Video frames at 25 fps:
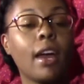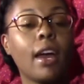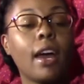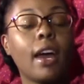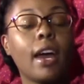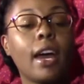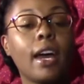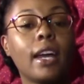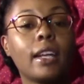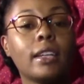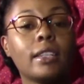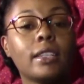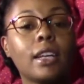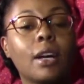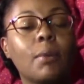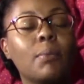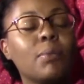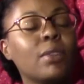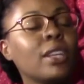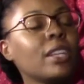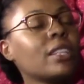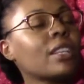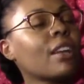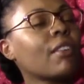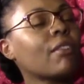and
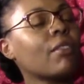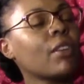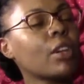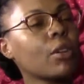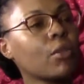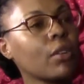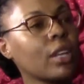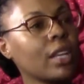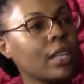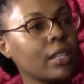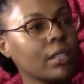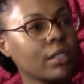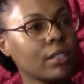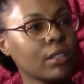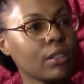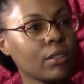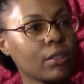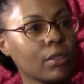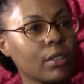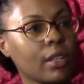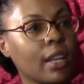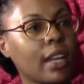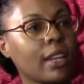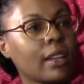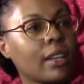these are very
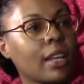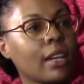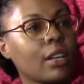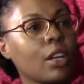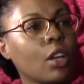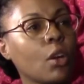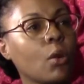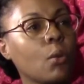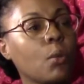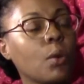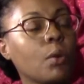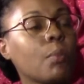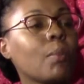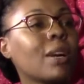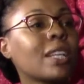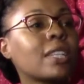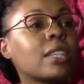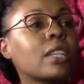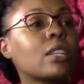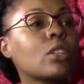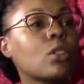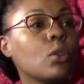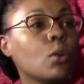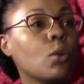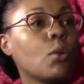integral, and that we
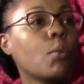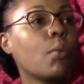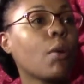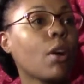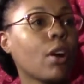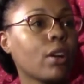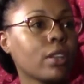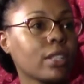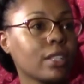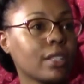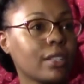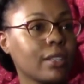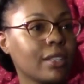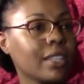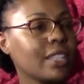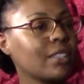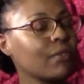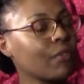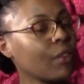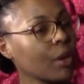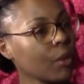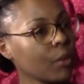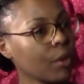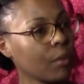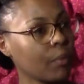mustn't look past these
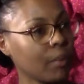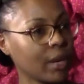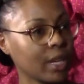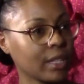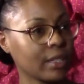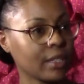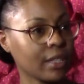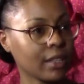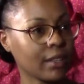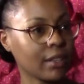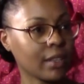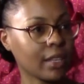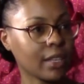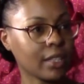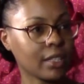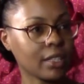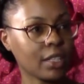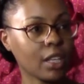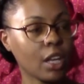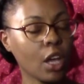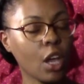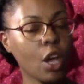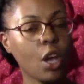very basic things.